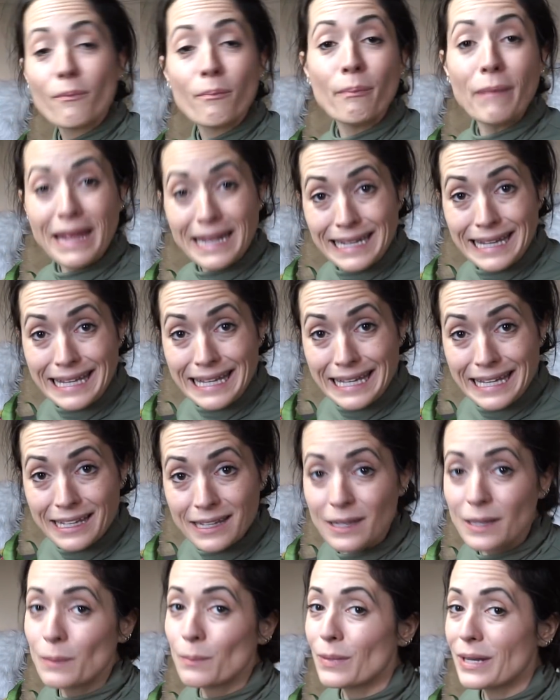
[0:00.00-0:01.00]
many,
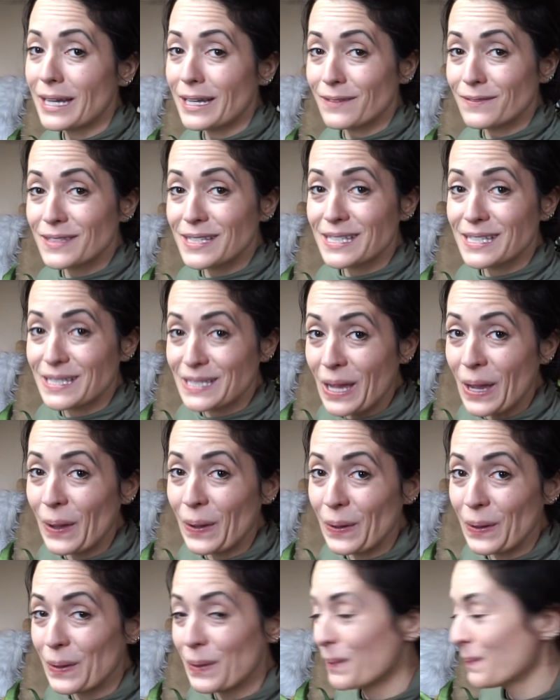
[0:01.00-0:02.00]
but I have
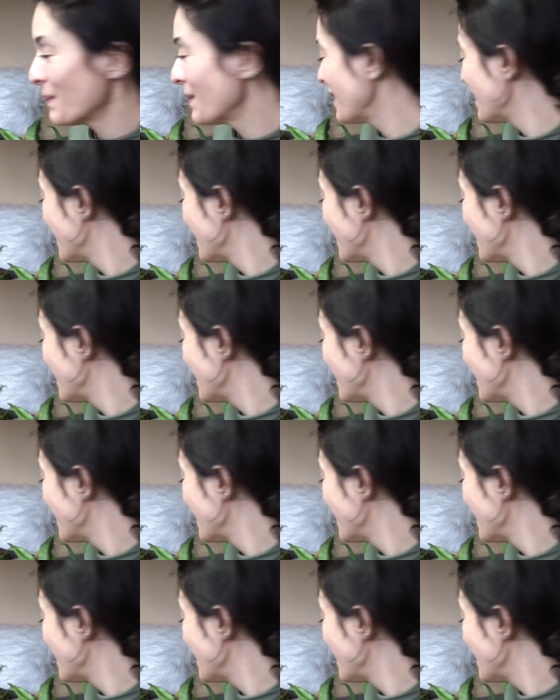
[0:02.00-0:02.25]
some.